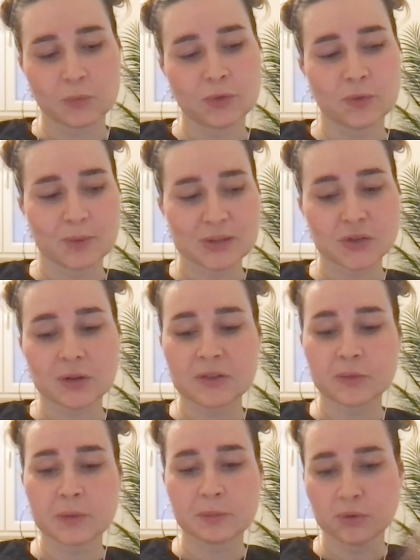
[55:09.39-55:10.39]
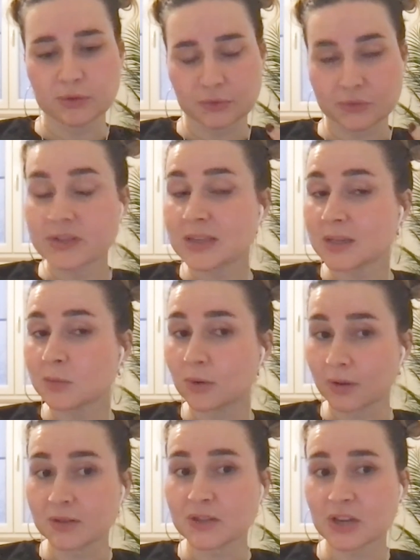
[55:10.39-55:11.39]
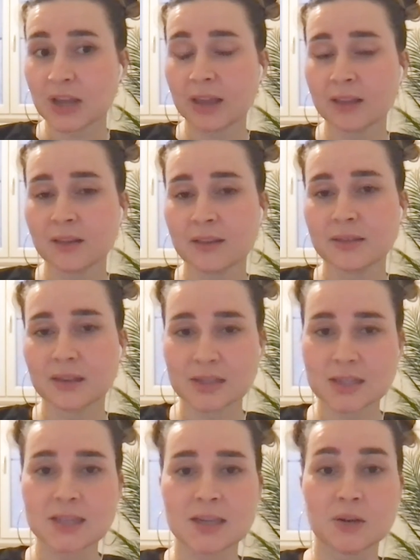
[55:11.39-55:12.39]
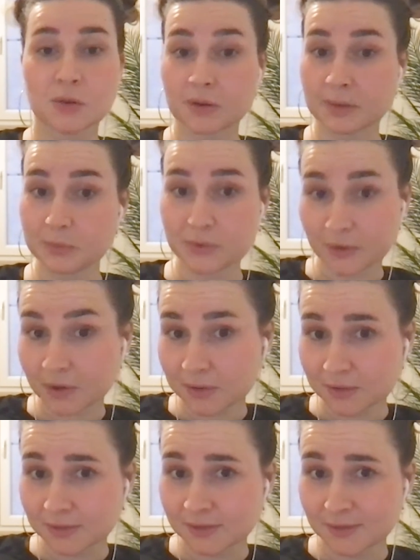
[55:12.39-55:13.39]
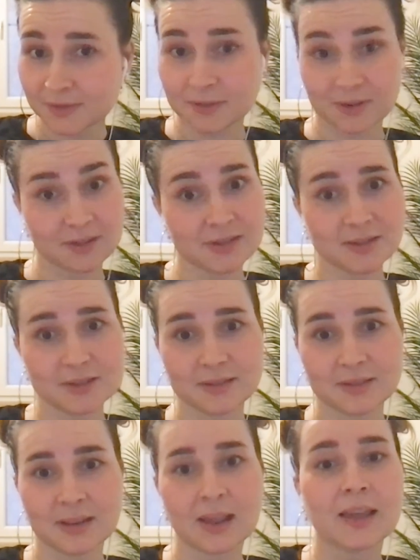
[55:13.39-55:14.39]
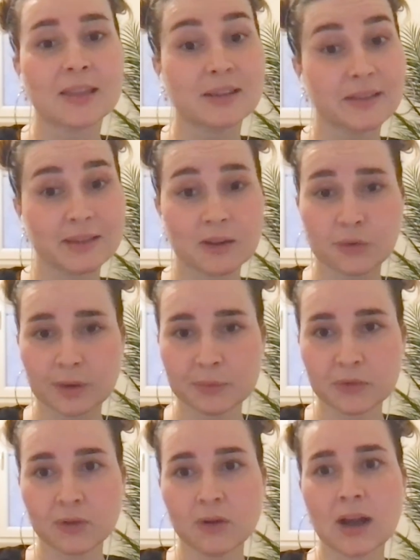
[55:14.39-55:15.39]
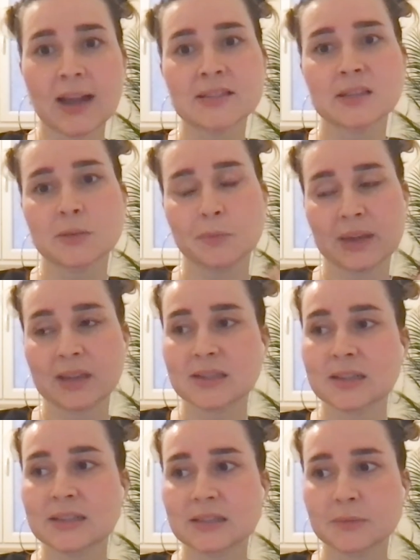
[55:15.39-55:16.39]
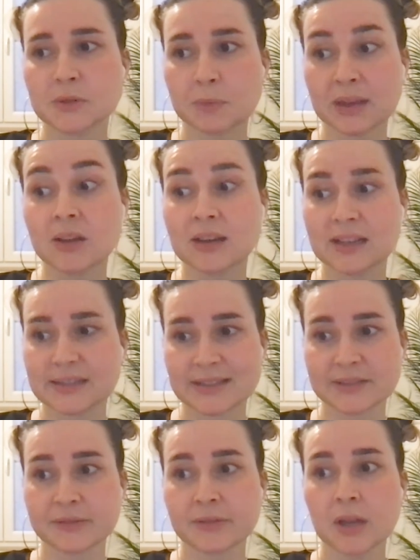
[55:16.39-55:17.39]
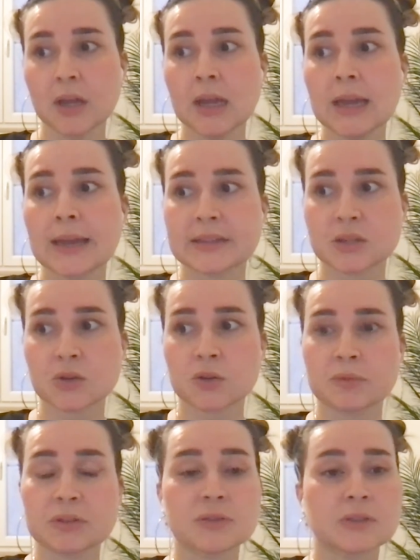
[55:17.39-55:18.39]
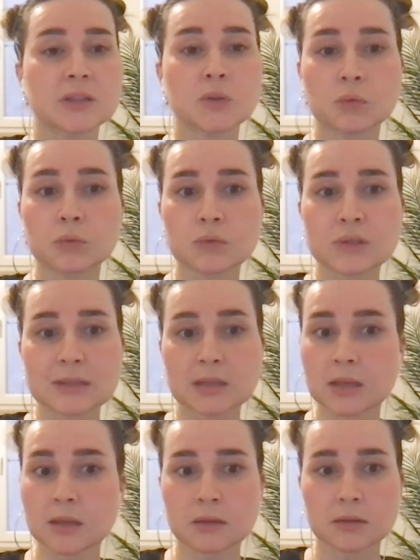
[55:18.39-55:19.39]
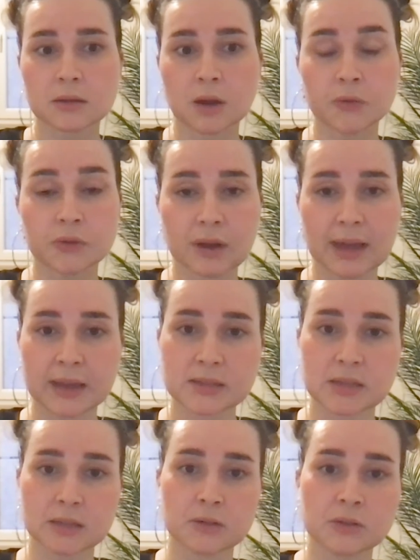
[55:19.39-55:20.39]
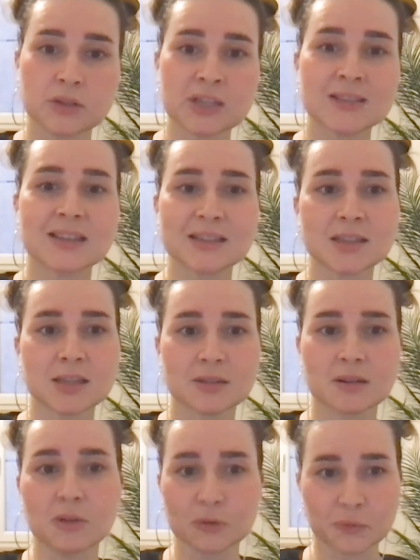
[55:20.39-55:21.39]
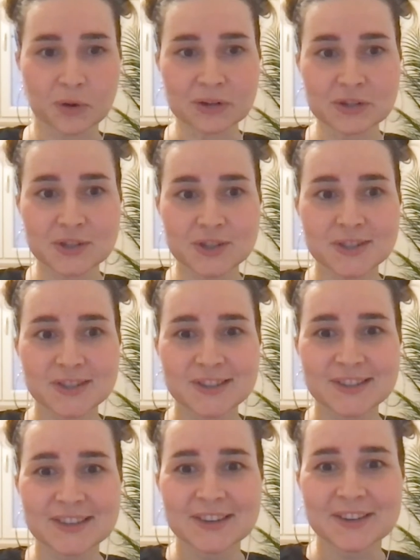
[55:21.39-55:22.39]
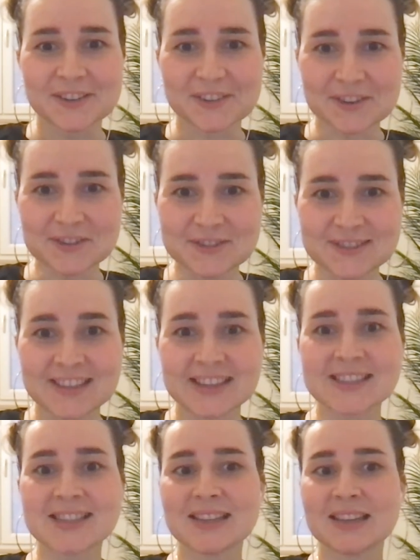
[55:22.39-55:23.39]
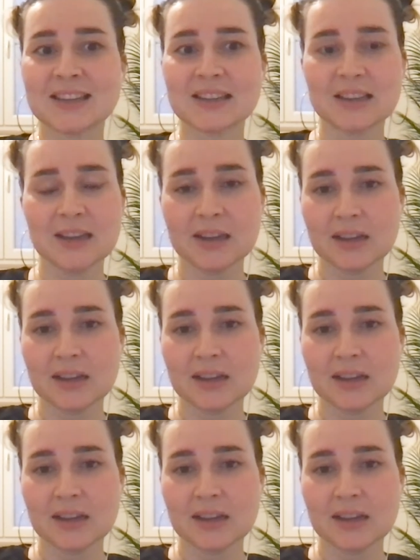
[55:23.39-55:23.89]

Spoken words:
the majority of people don't see blockchain. They see crypto first. Like they see crypto as a speculative instrument. So they don't see the underlying technology. They see the gold rush. They see